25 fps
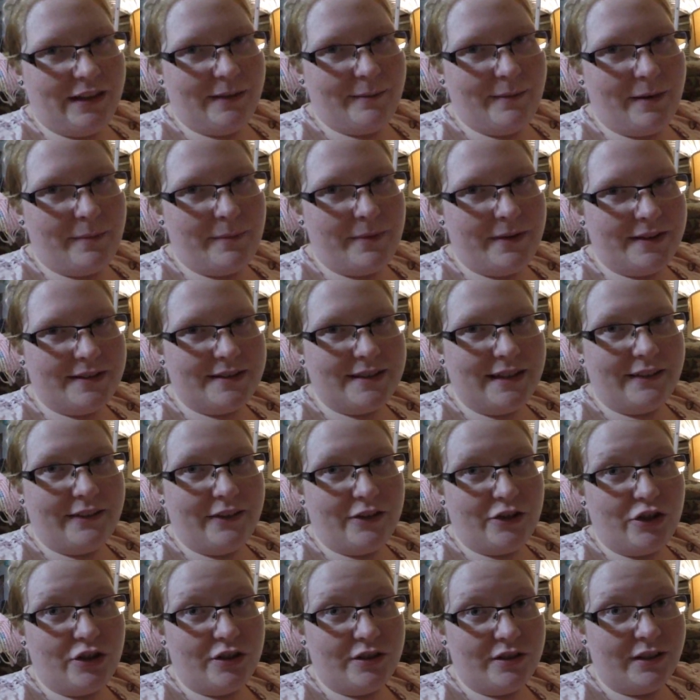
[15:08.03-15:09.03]
that might be a sign
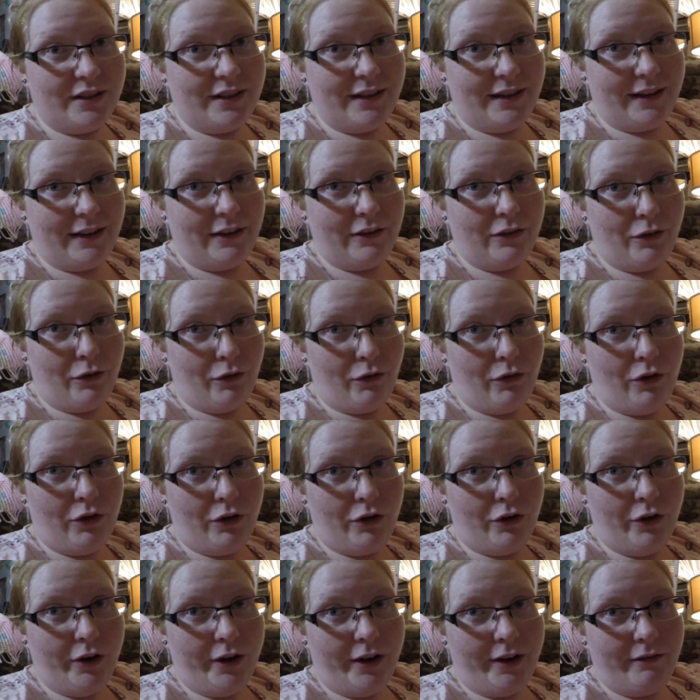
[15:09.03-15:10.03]
that she's getting a little
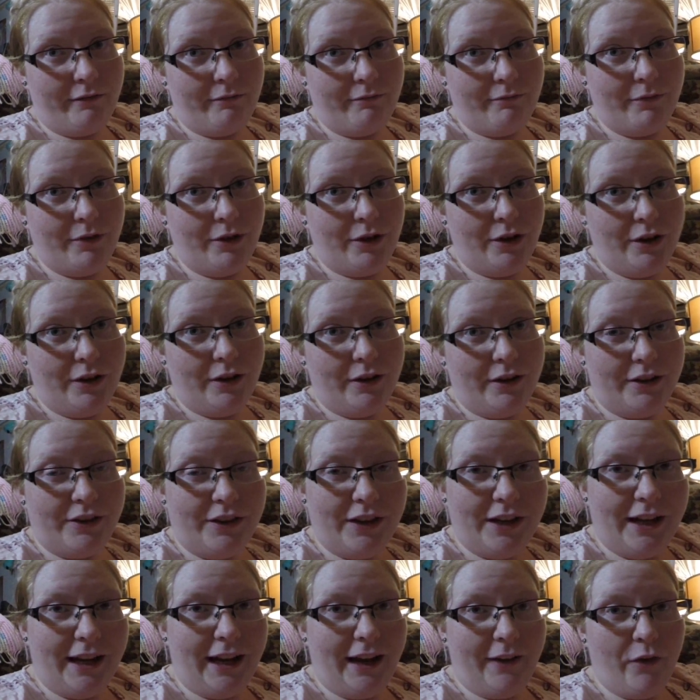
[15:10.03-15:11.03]
hungry. Good
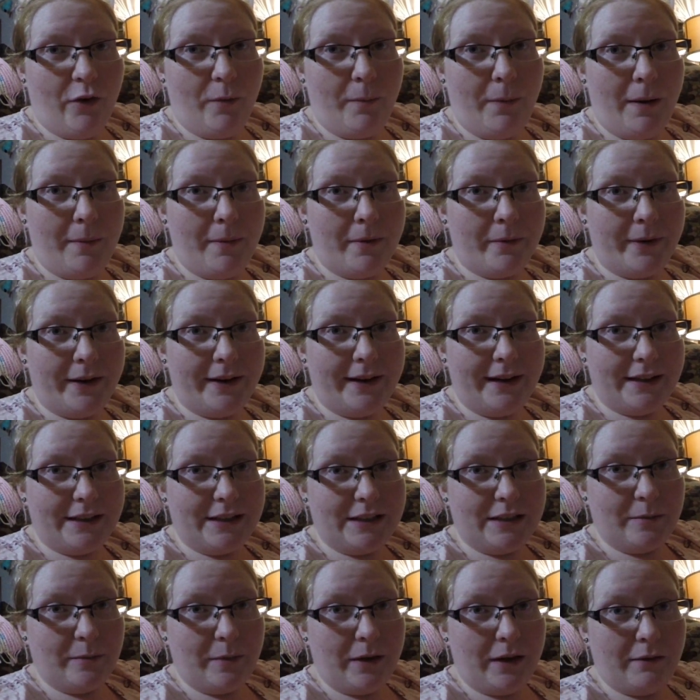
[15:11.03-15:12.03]
thing I have her Baba right
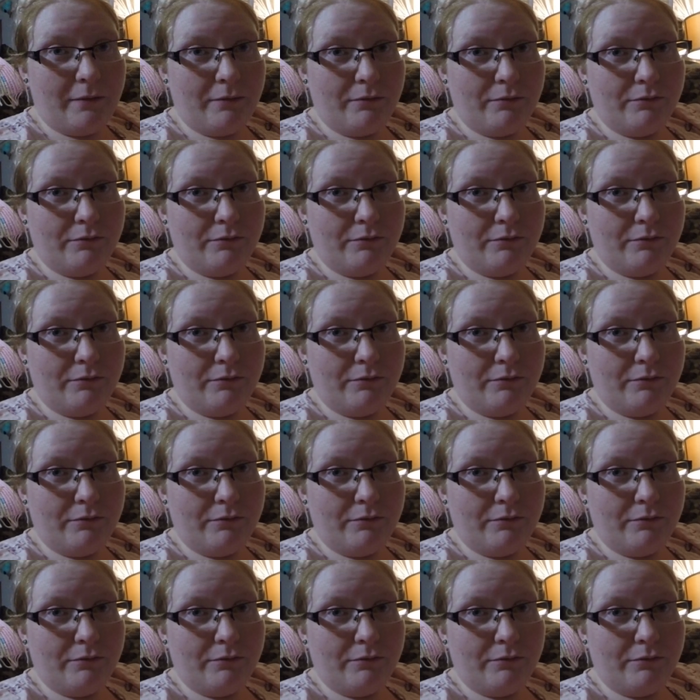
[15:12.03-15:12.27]
next to me.